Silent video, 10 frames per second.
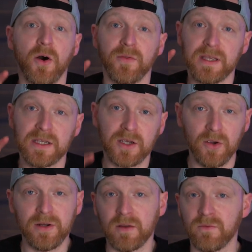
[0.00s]
on the
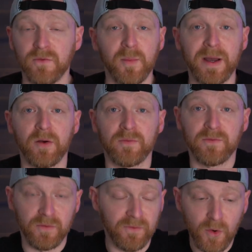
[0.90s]
codec and format of
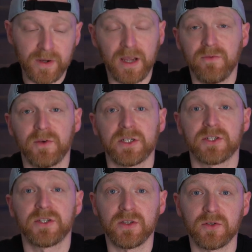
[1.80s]
the 4K
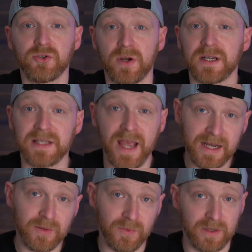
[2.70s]
footage that you're trying to edit